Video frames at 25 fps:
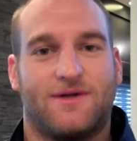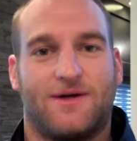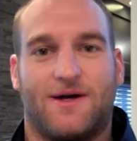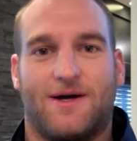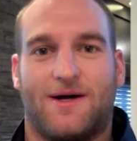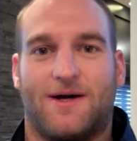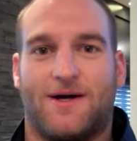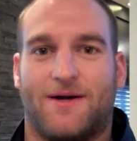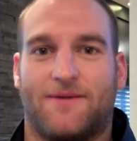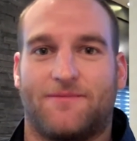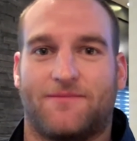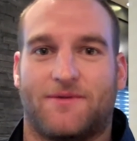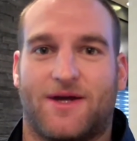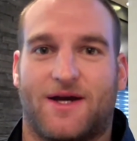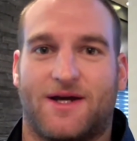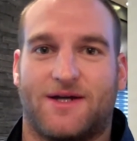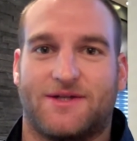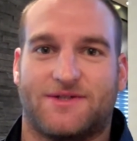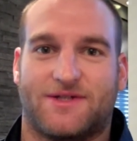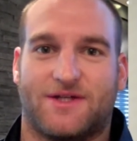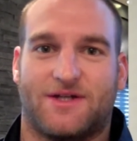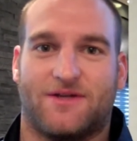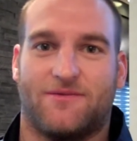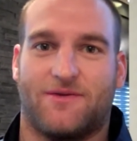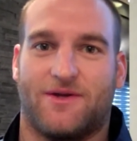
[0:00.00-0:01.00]

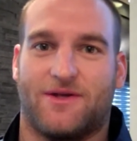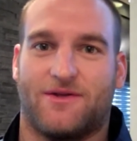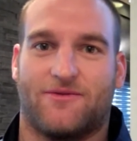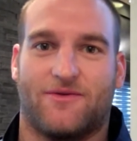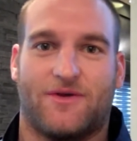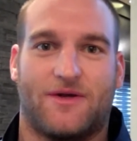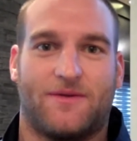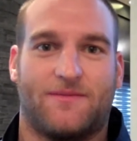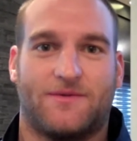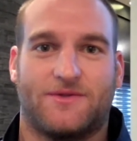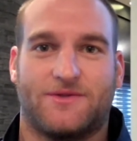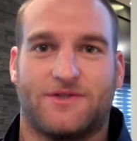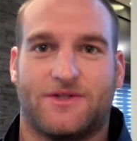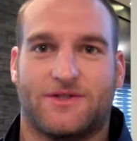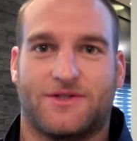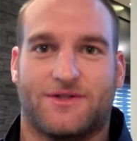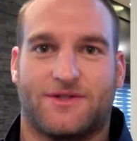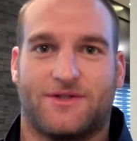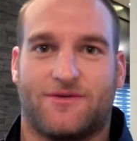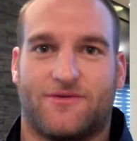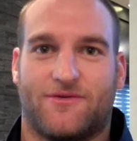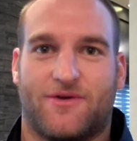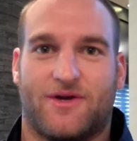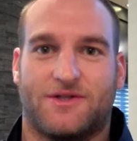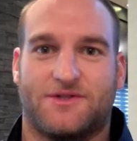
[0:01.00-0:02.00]
Guys got to be in the right
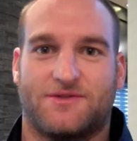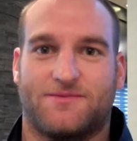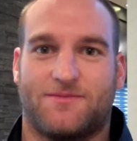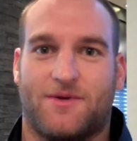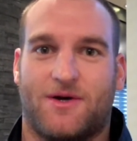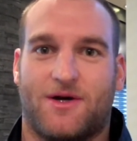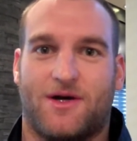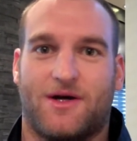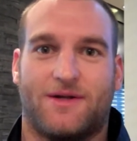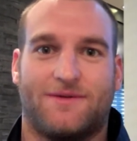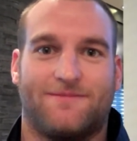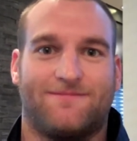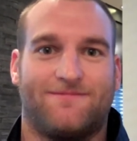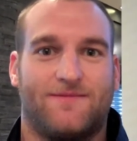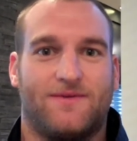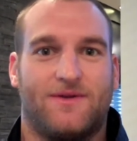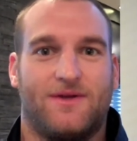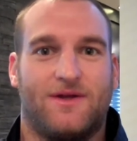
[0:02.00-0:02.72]
position, the right spot.